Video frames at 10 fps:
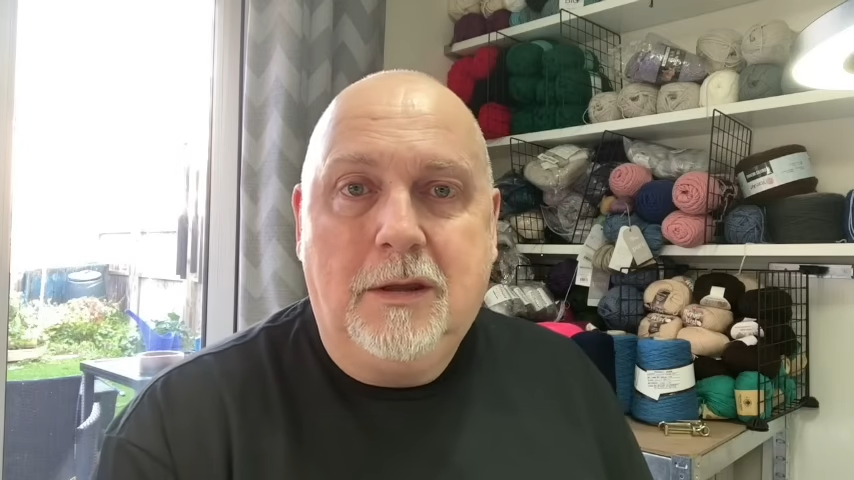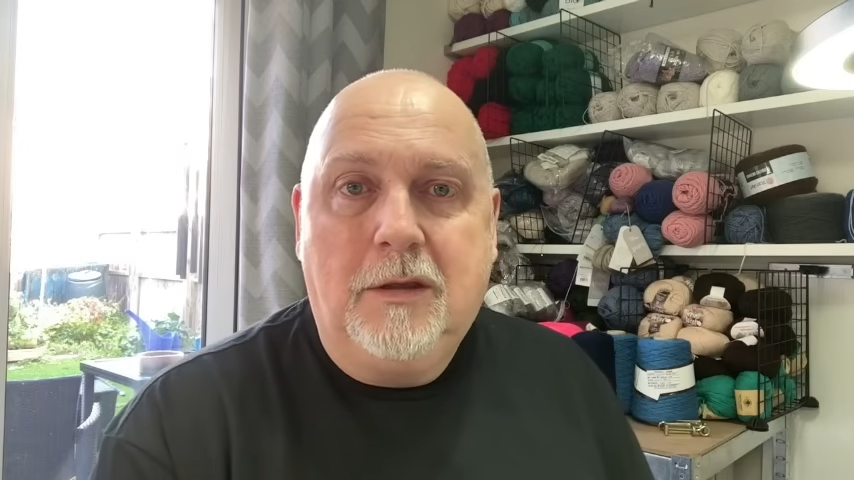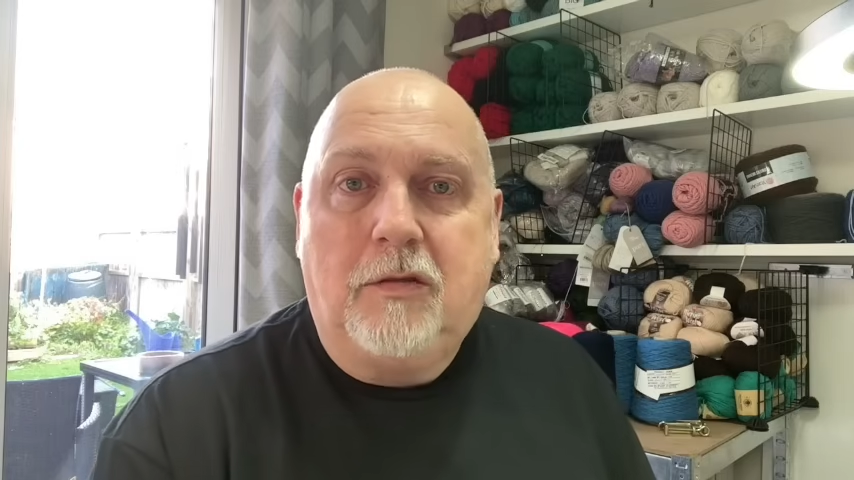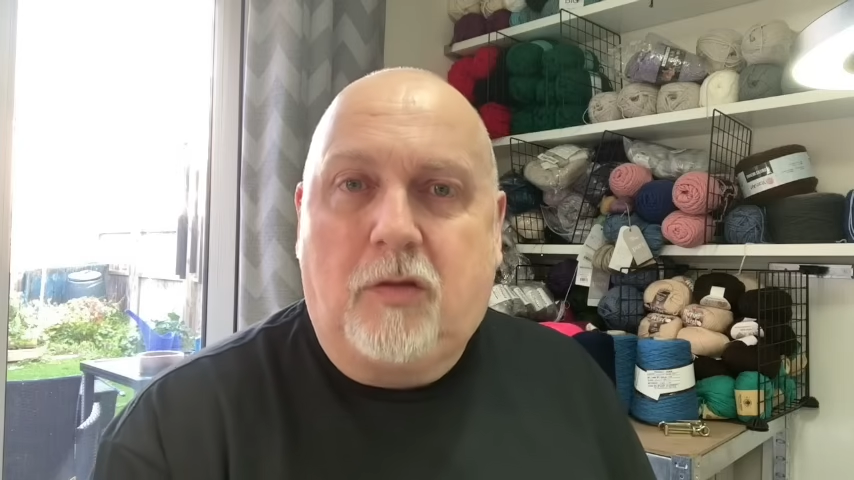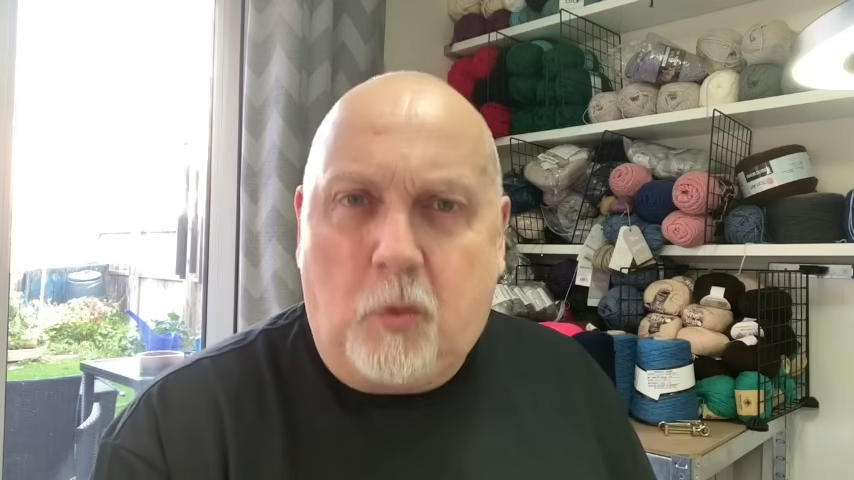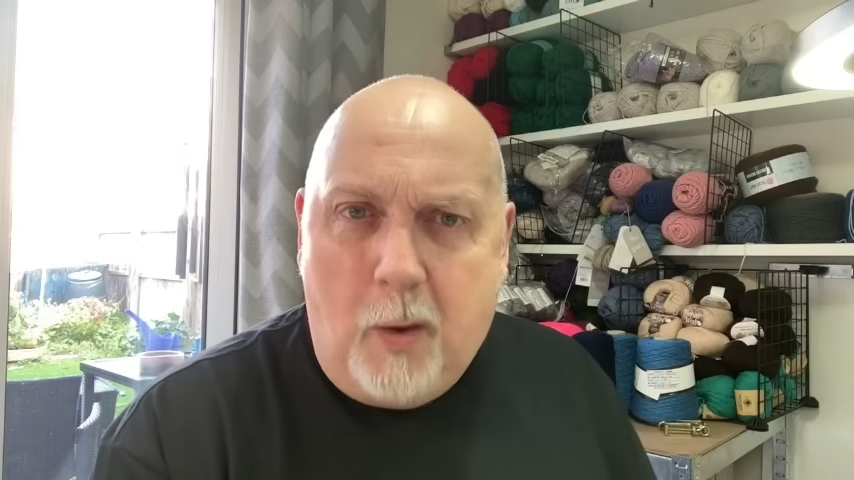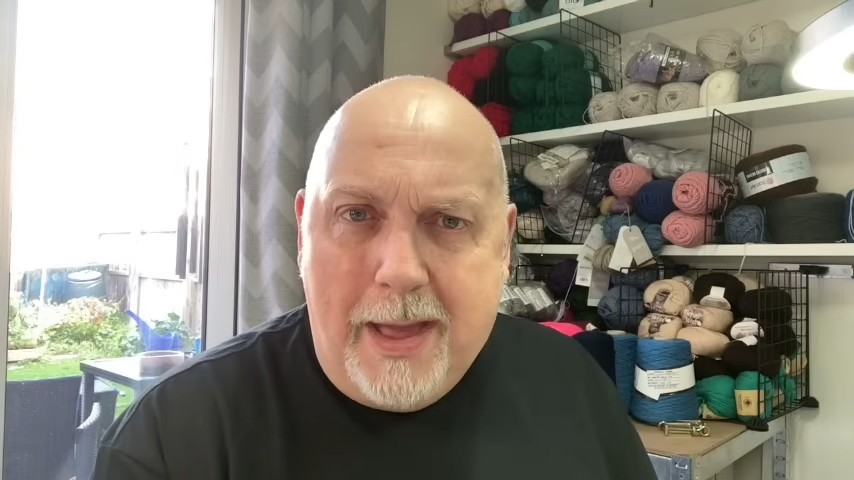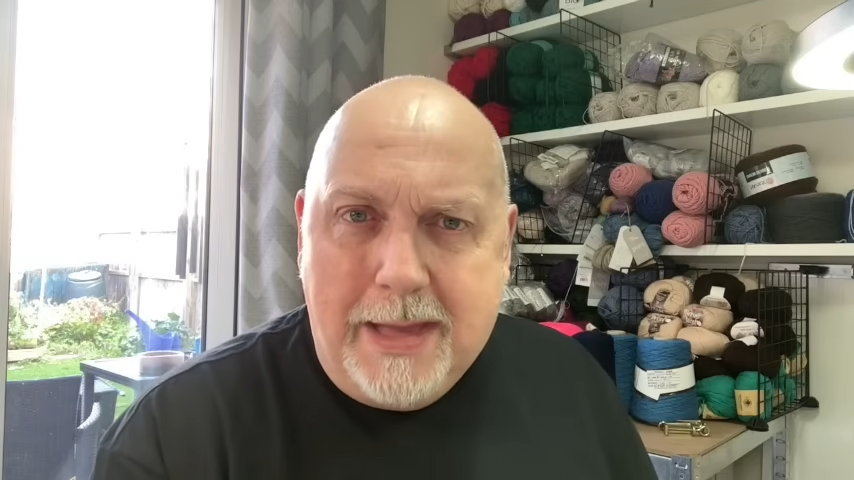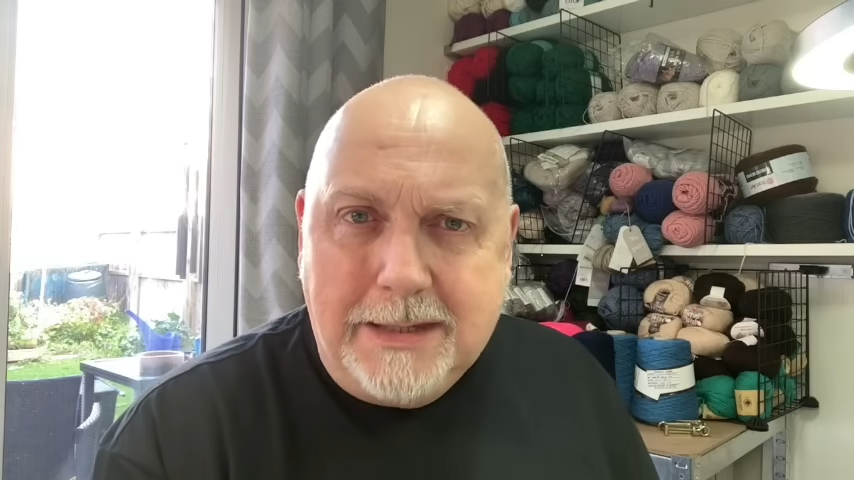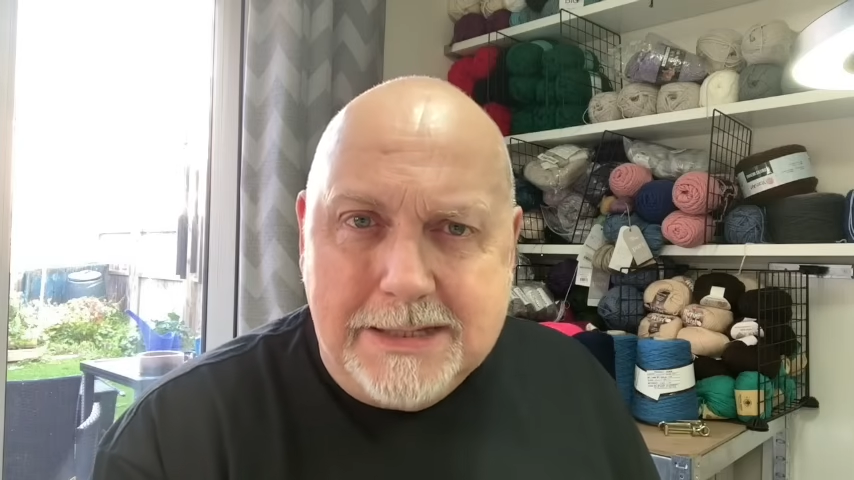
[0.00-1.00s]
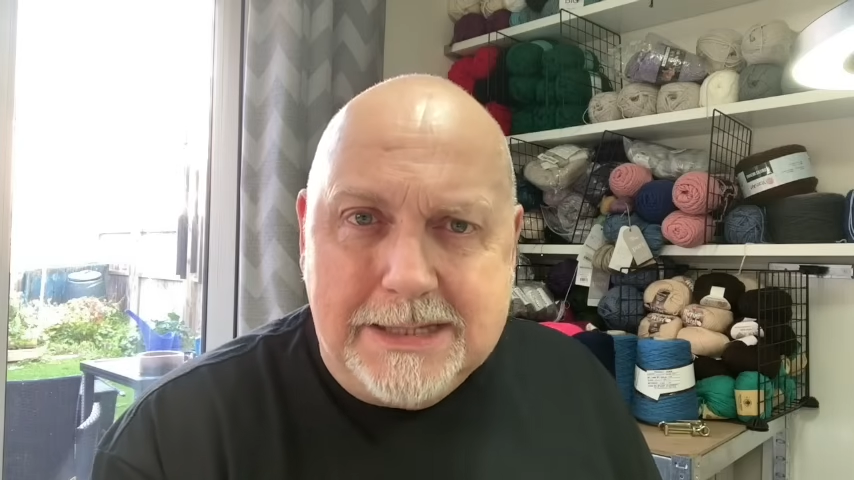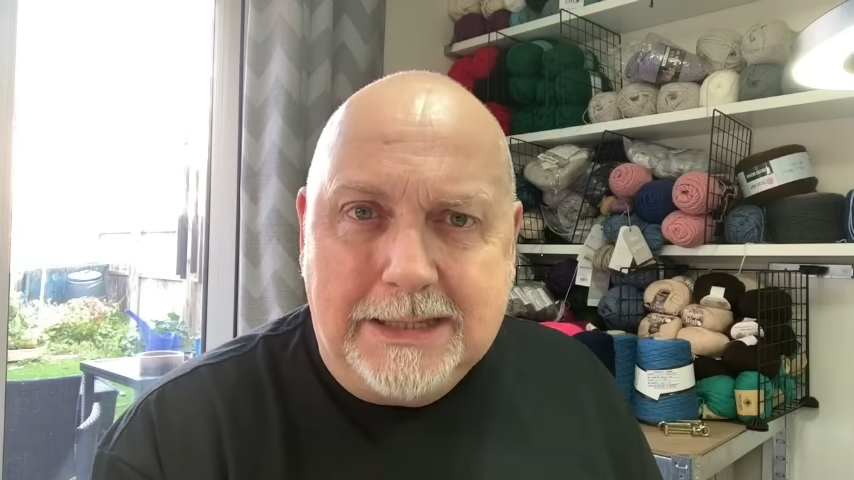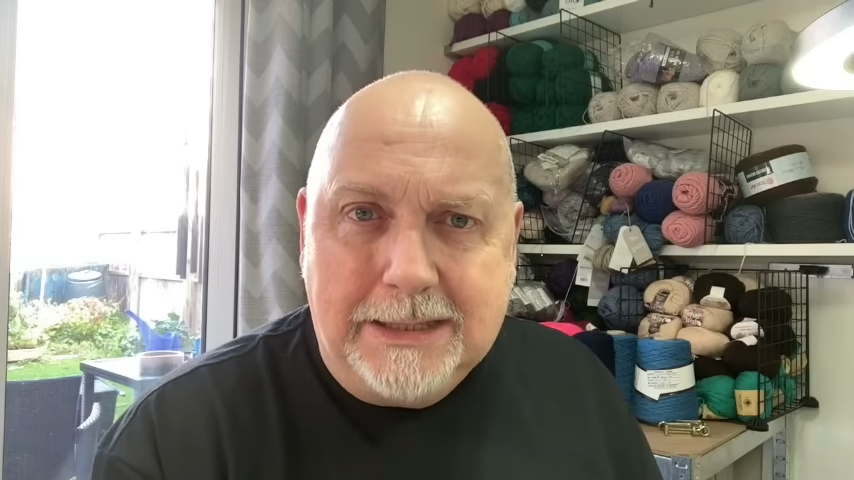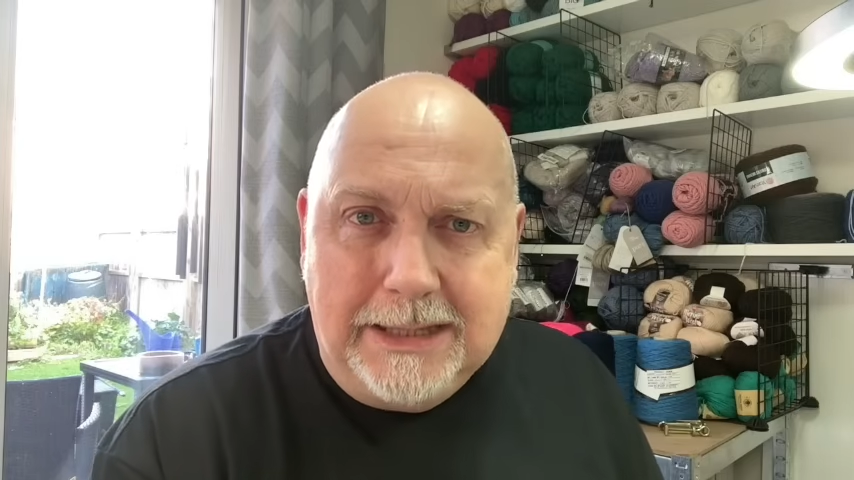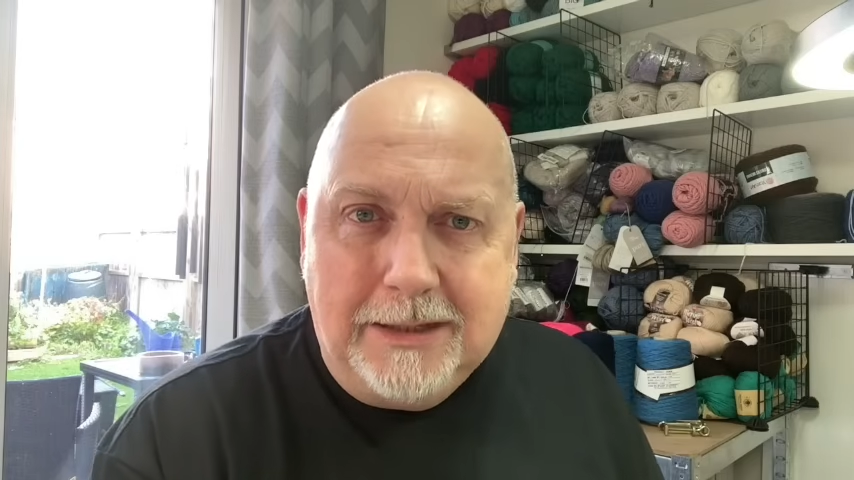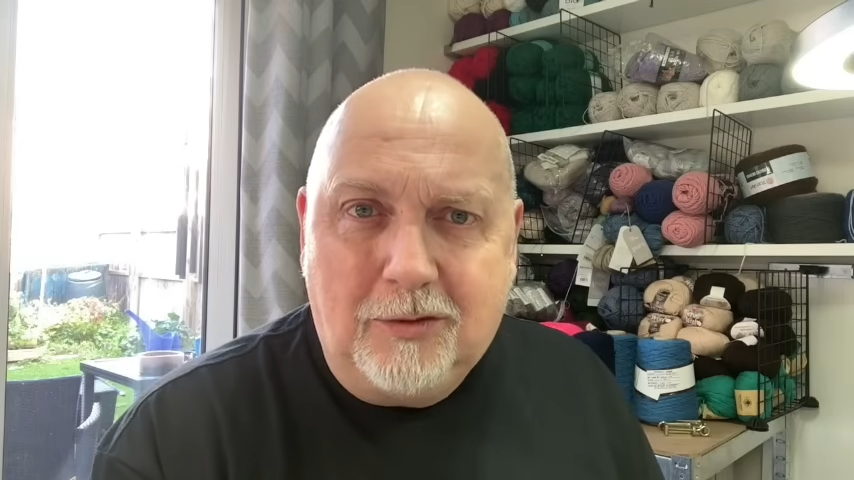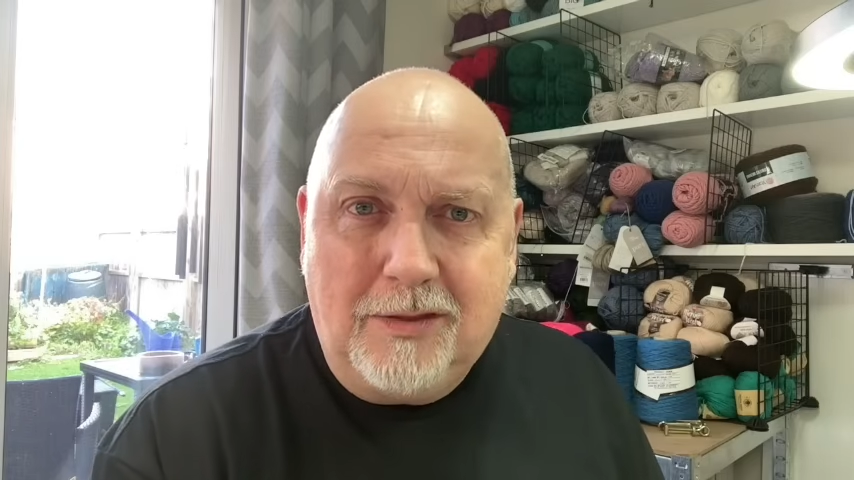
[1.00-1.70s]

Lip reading: square knitting needles.